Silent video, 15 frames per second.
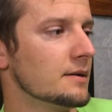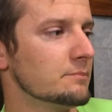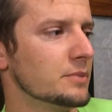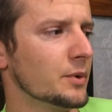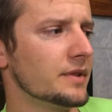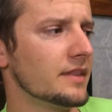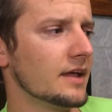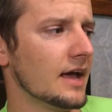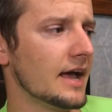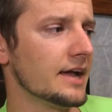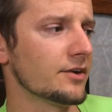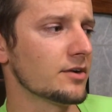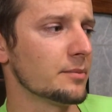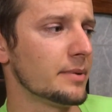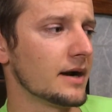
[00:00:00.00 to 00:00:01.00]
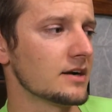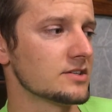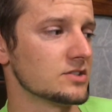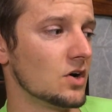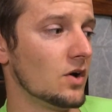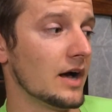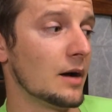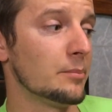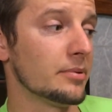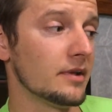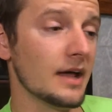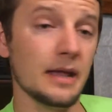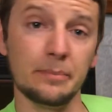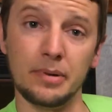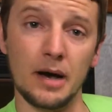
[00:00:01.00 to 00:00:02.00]
But when the angry bear saw how
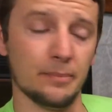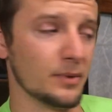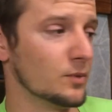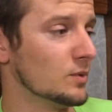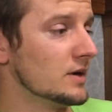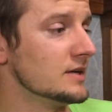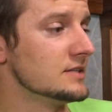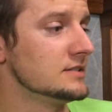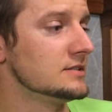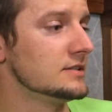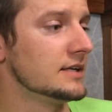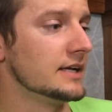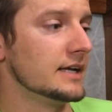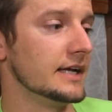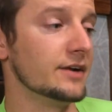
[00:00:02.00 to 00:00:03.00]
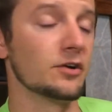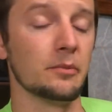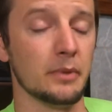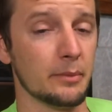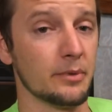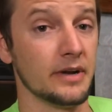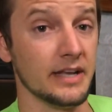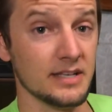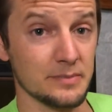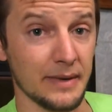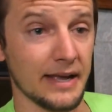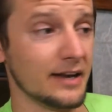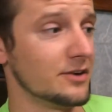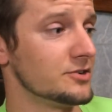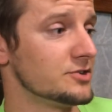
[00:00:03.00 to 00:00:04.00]
polite Papa was, he remembered his
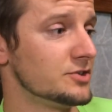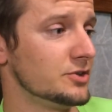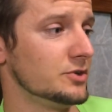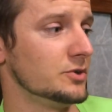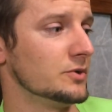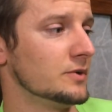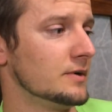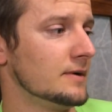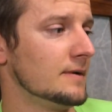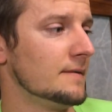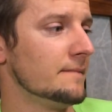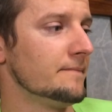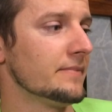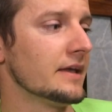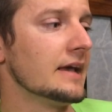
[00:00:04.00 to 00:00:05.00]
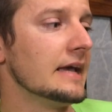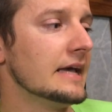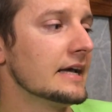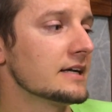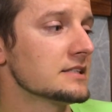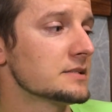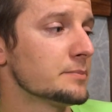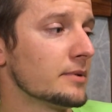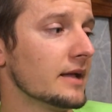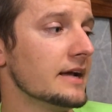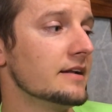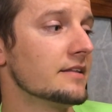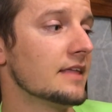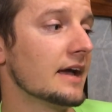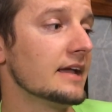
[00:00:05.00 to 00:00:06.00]
manners, too. He
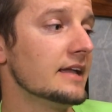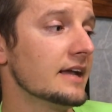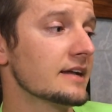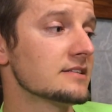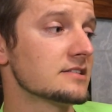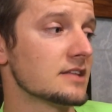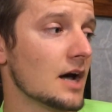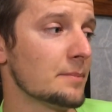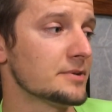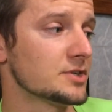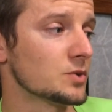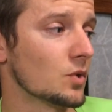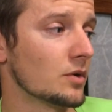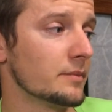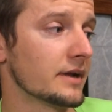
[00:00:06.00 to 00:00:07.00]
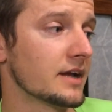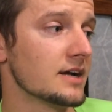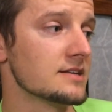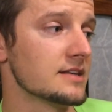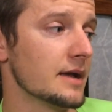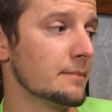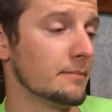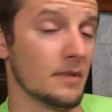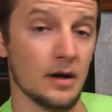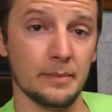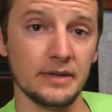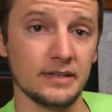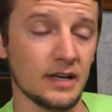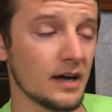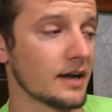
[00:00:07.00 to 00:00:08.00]
explained that he had stopped short because a
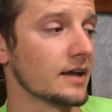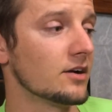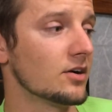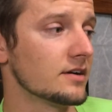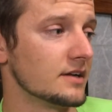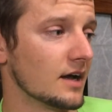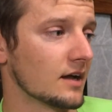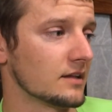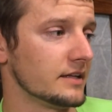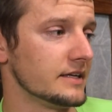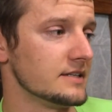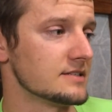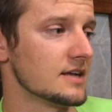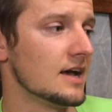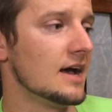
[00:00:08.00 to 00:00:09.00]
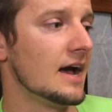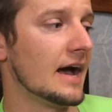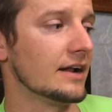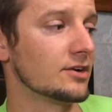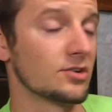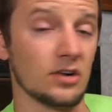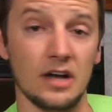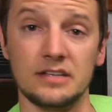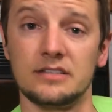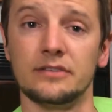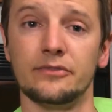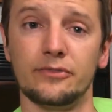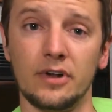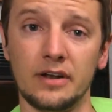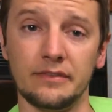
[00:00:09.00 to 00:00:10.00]
mama duck and her ducklings had crossed in
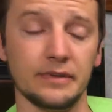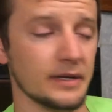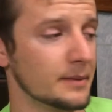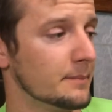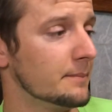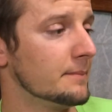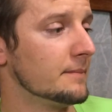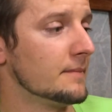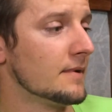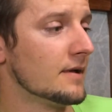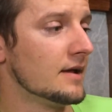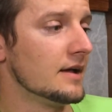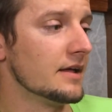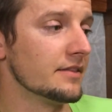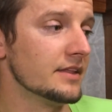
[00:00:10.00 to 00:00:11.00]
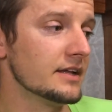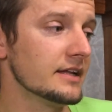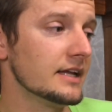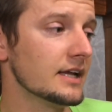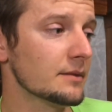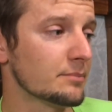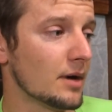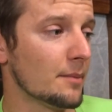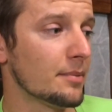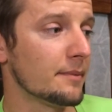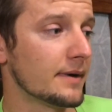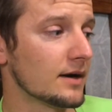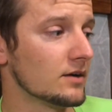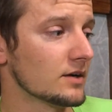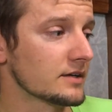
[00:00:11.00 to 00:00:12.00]
front of him. Then he and Papa
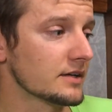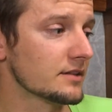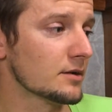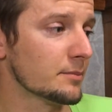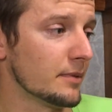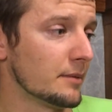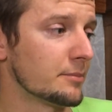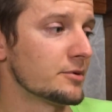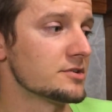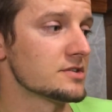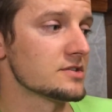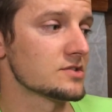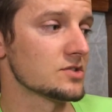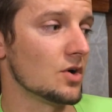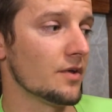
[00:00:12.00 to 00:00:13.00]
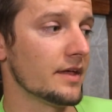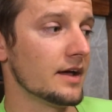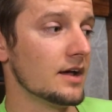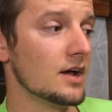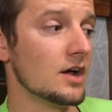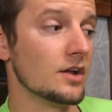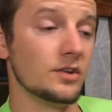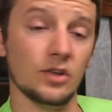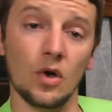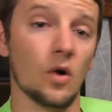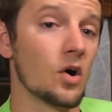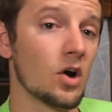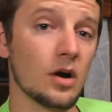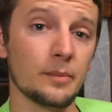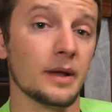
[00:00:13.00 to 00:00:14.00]
Bear looked at their bumpers and saw that no
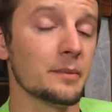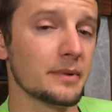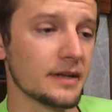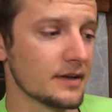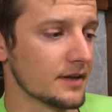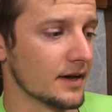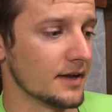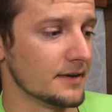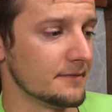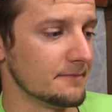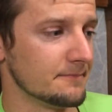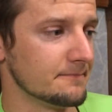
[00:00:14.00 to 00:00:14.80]
harm had been done.